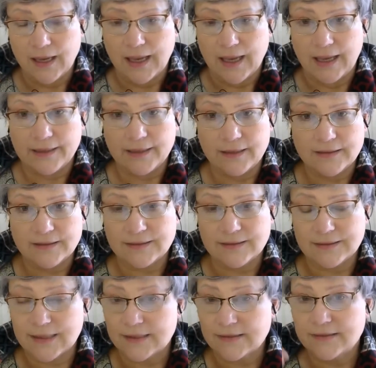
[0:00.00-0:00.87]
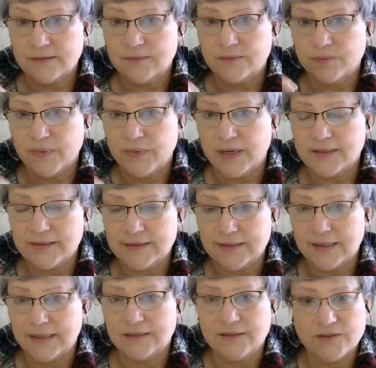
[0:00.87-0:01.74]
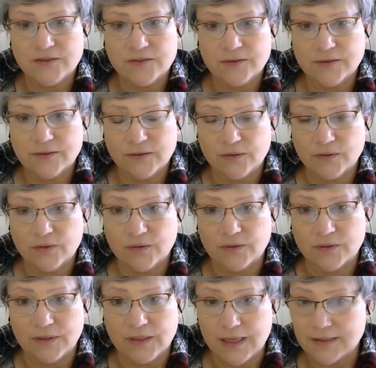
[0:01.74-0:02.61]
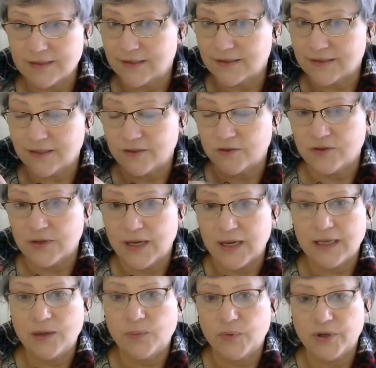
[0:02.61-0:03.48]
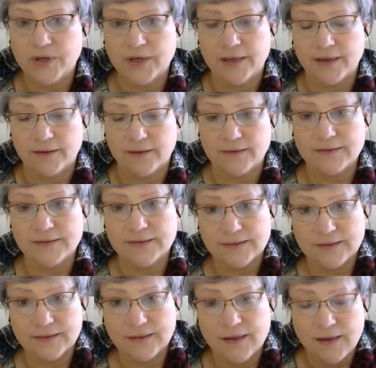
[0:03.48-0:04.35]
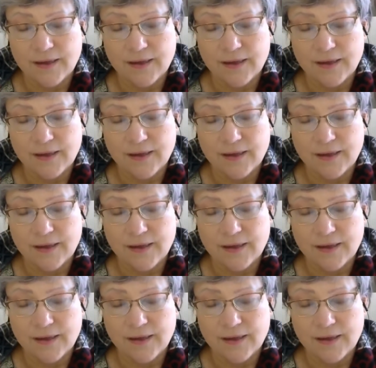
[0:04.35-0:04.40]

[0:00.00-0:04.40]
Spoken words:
And it doesn't make sense necessarily to anybody else.